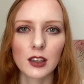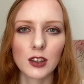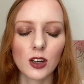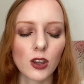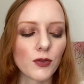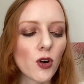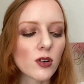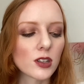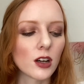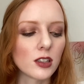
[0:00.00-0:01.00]
you know, the
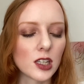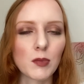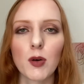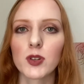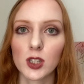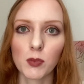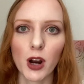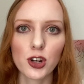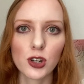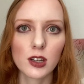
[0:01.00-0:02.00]
focus on Sigma was their
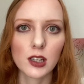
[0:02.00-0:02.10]
brushes.